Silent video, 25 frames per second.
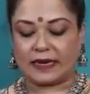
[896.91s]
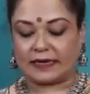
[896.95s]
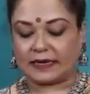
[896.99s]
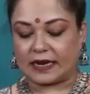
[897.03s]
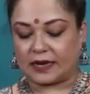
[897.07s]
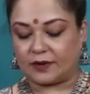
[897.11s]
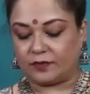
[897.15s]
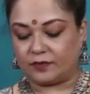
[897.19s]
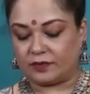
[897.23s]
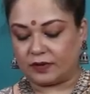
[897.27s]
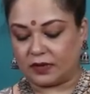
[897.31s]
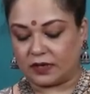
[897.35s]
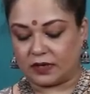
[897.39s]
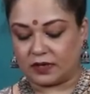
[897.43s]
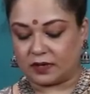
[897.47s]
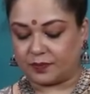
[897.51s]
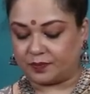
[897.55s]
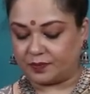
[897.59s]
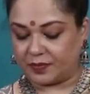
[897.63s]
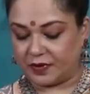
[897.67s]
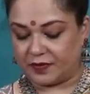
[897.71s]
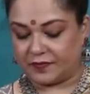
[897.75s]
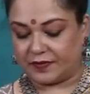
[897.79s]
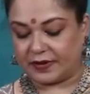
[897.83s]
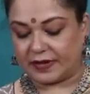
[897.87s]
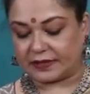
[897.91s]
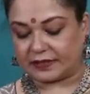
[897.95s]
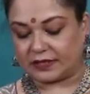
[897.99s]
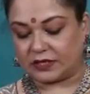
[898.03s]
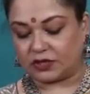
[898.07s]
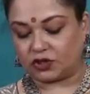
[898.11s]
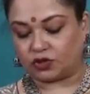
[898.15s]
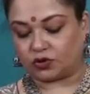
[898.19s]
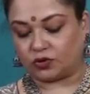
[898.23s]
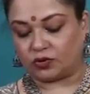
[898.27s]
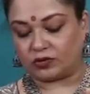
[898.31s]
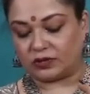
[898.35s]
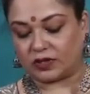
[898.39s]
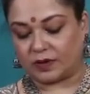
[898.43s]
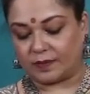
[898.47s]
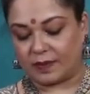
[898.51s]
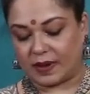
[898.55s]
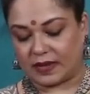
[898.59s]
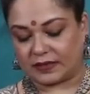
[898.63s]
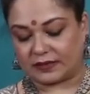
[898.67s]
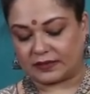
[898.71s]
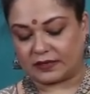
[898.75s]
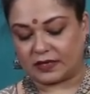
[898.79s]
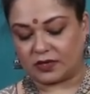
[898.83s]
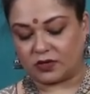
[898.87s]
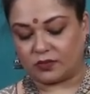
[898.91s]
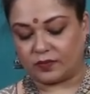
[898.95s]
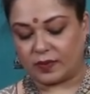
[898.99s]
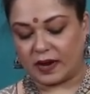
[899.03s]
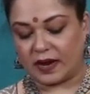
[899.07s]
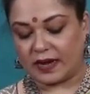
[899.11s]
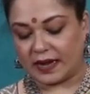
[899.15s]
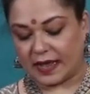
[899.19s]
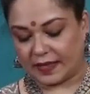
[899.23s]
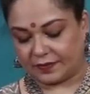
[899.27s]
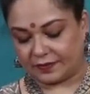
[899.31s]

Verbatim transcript: that I previously showed, the mustard one,